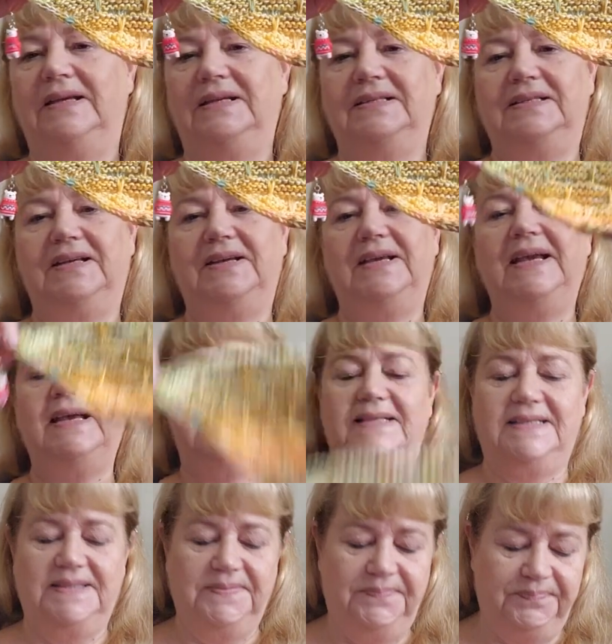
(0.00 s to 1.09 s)
So
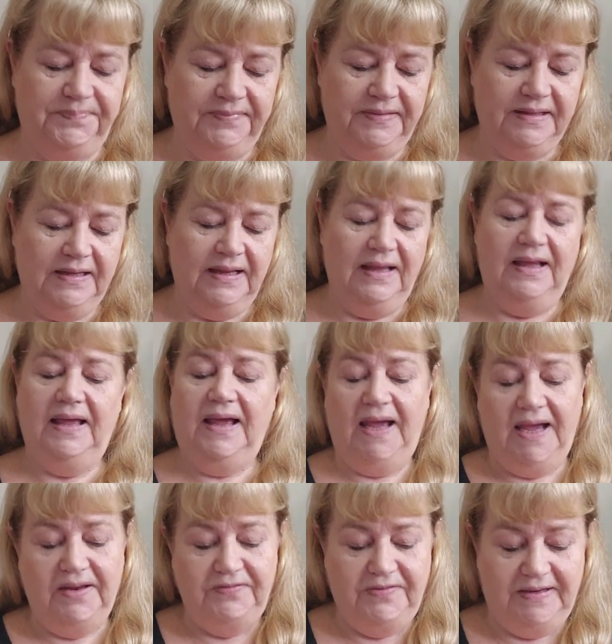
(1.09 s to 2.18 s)
yes,
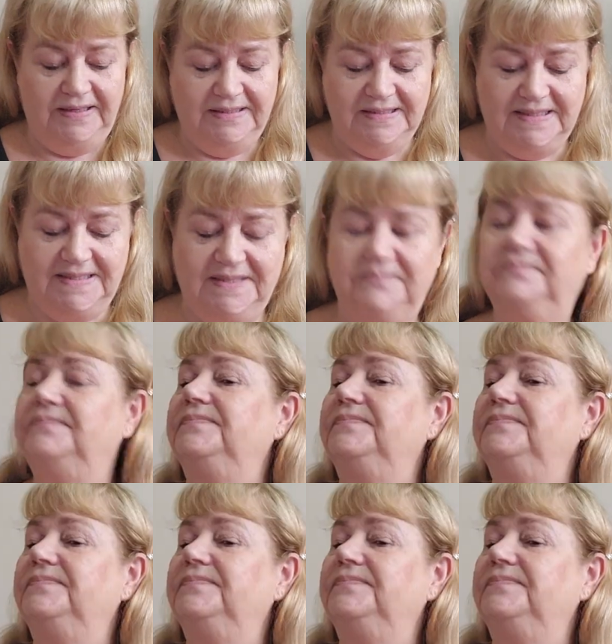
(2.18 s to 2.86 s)
advents.